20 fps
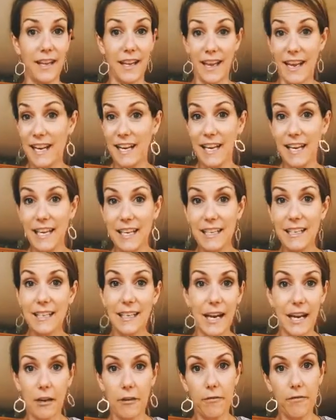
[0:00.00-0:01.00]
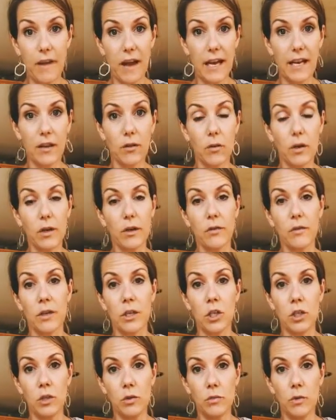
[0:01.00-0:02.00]
any kind of fatty oil
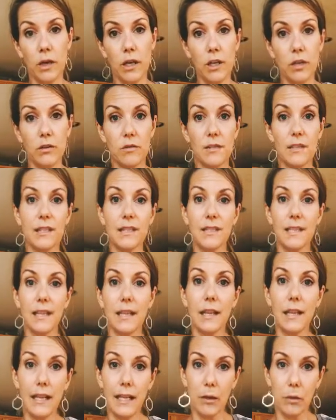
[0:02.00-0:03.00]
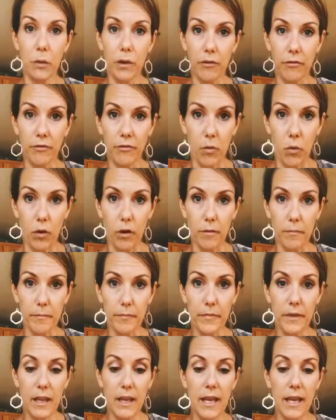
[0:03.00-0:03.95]
that you want to use that's in liquid form.